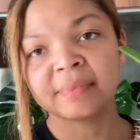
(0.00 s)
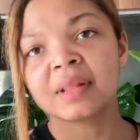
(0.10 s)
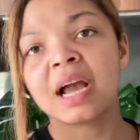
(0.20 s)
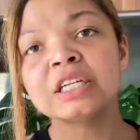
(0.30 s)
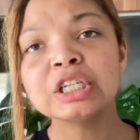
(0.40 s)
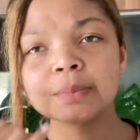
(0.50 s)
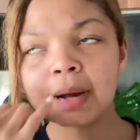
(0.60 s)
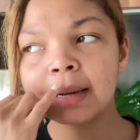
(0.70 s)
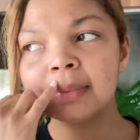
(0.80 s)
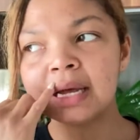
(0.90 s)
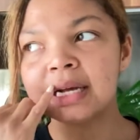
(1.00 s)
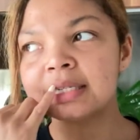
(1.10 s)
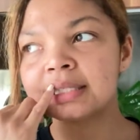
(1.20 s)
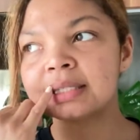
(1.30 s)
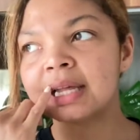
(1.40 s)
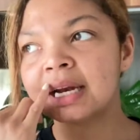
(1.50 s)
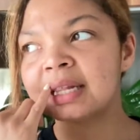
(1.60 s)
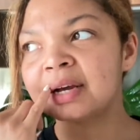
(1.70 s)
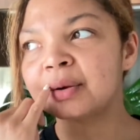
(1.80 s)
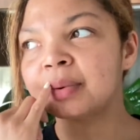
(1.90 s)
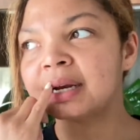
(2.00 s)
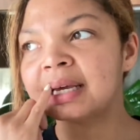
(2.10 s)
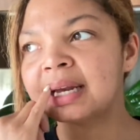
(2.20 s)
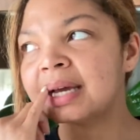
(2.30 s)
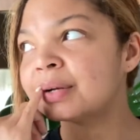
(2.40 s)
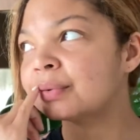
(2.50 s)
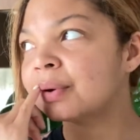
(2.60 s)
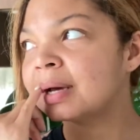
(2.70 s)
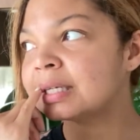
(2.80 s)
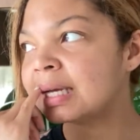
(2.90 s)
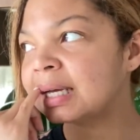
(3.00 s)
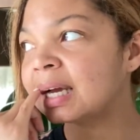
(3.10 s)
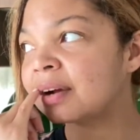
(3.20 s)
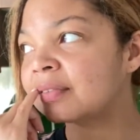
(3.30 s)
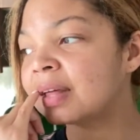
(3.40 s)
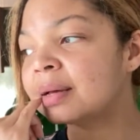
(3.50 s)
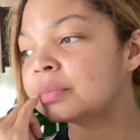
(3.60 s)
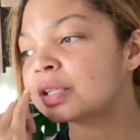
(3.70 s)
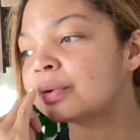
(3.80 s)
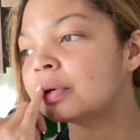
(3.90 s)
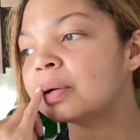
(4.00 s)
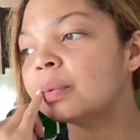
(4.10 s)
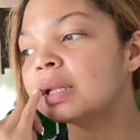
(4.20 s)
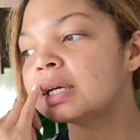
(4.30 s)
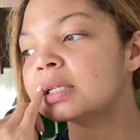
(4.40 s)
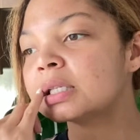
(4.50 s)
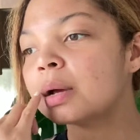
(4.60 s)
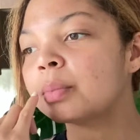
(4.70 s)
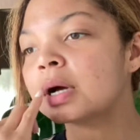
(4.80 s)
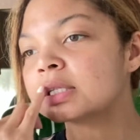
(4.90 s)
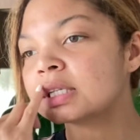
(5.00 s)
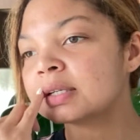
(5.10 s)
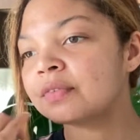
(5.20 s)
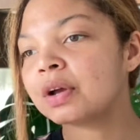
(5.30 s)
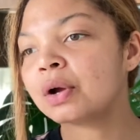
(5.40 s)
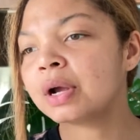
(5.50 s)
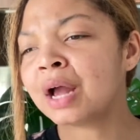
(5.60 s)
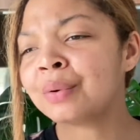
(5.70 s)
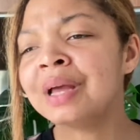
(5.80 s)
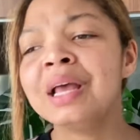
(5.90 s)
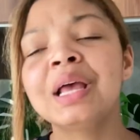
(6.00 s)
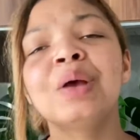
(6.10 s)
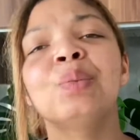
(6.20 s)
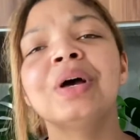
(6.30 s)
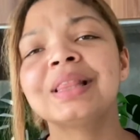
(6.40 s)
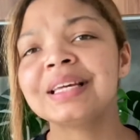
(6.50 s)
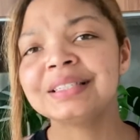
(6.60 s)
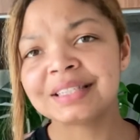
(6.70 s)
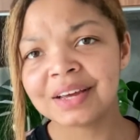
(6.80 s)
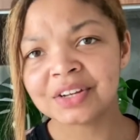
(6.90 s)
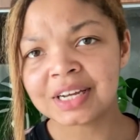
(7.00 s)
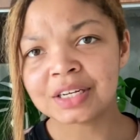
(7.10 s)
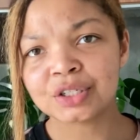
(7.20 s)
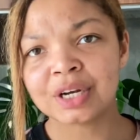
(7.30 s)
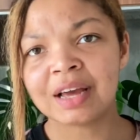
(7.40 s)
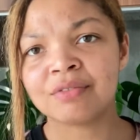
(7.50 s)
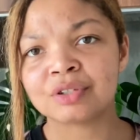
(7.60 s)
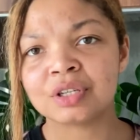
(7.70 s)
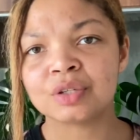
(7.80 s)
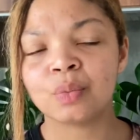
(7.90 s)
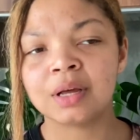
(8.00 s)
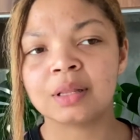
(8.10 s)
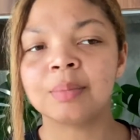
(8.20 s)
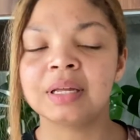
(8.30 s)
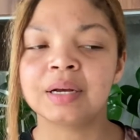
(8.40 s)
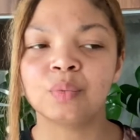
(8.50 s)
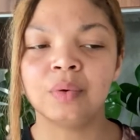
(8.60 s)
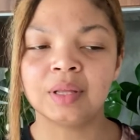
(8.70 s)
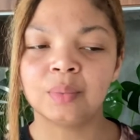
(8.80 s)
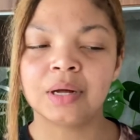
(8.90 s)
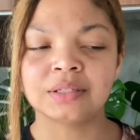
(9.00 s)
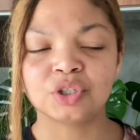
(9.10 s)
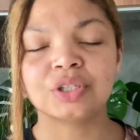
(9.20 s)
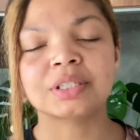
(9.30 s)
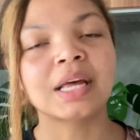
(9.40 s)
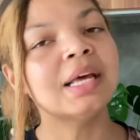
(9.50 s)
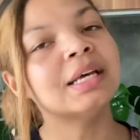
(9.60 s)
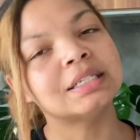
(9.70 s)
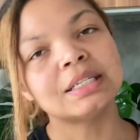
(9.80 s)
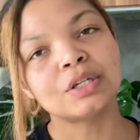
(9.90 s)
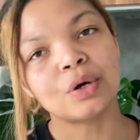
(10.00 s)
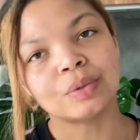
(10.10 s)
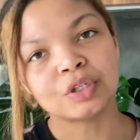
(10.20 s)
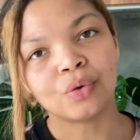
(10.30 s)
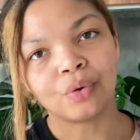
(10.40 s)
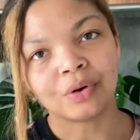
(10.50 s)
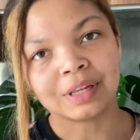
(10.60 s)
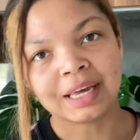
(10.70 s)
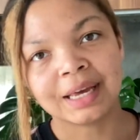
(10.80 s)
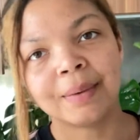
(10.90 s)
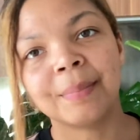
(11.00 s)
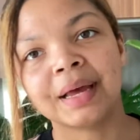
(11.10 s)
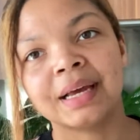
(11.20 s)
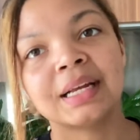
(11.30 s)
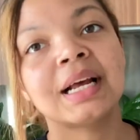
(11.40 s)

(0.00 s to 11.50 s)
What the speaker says: I just buy plants that I think are pretty, and I don't know how to take care of them. So it really is a process of figuring out and what things say on the internet versus what the plant really wants. Just doesn't always correlate, but